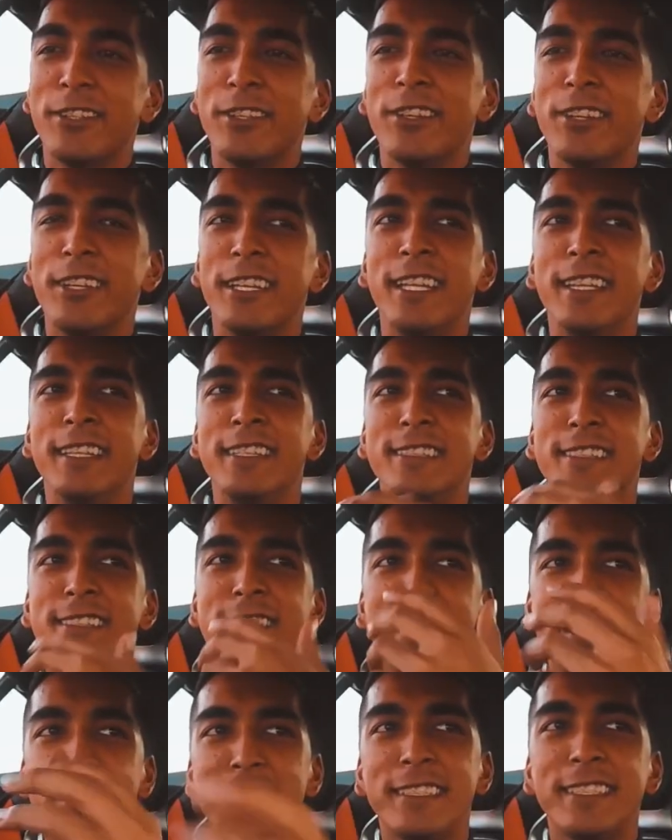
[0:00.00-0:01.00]
good and the
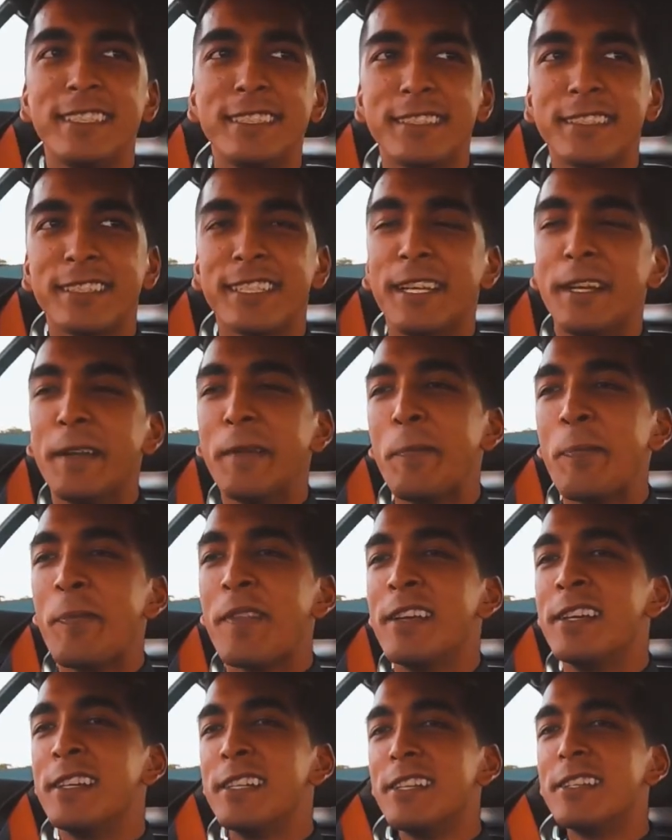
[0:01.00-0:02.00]
sound is
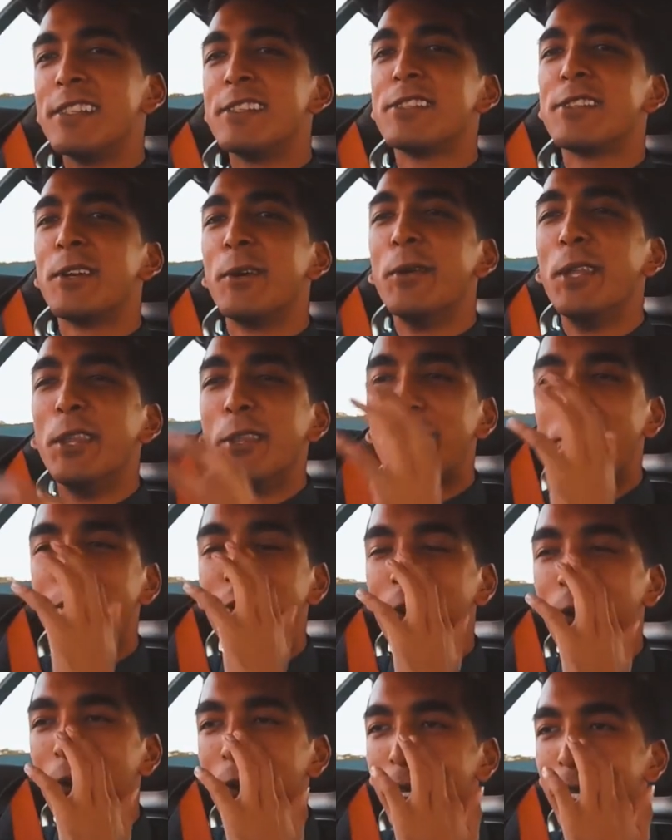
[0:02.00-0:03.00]
so
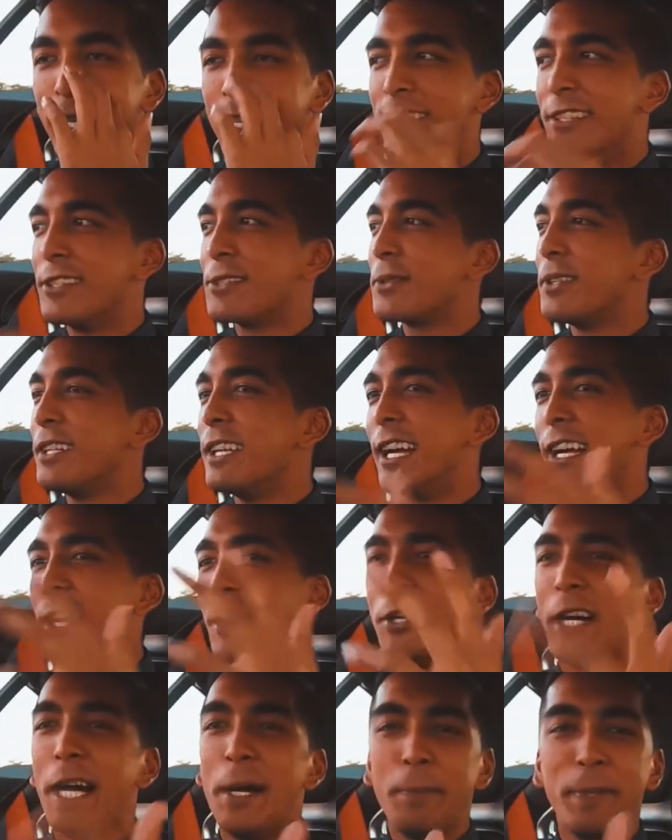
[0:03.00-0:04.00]
enthralling. You just want to
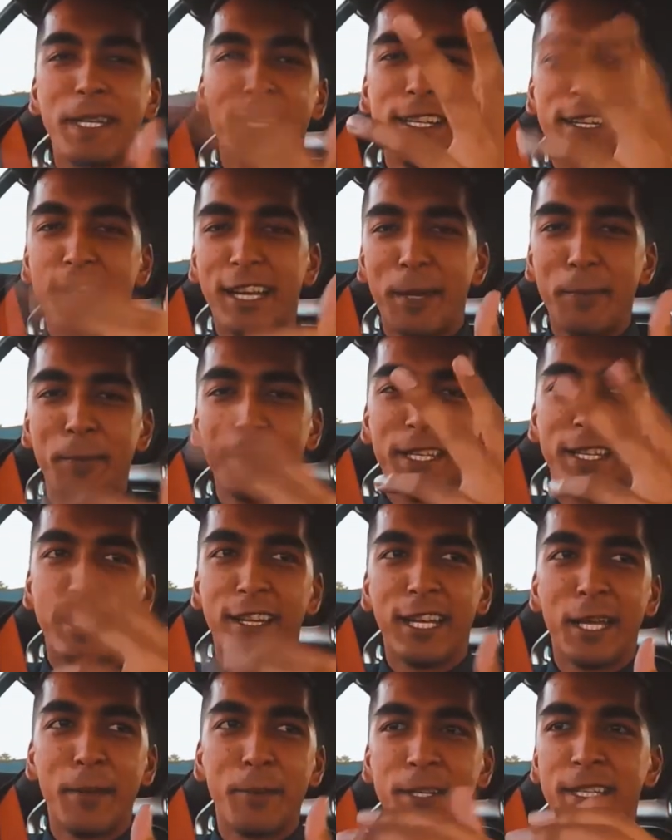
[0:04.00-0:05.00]
go up and down, up and
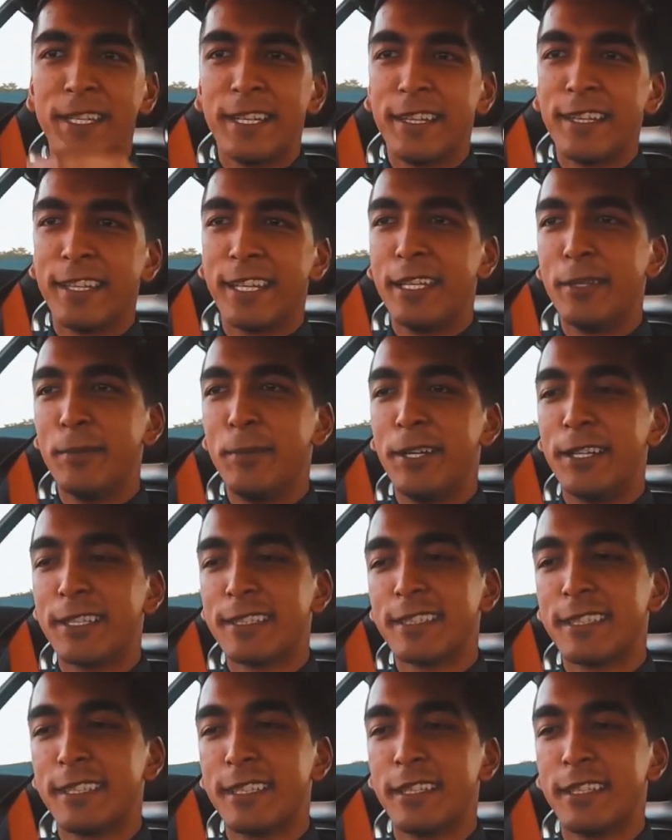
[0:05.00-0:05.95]
down, up and down the gearbox.